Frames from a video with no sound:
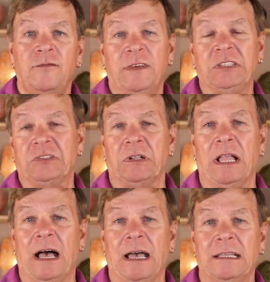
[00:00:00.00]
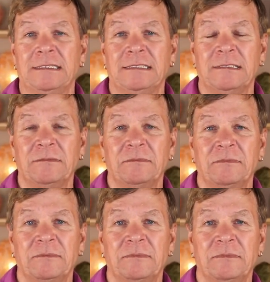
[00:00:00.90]
visualize
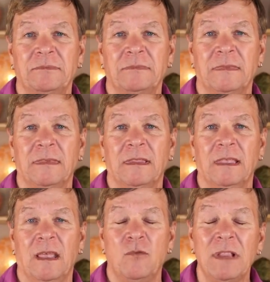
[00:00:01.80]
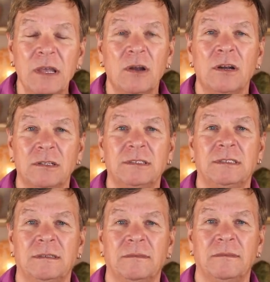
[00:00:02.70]
really
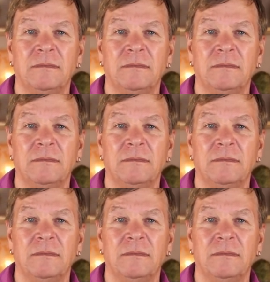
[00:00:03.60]
hurts.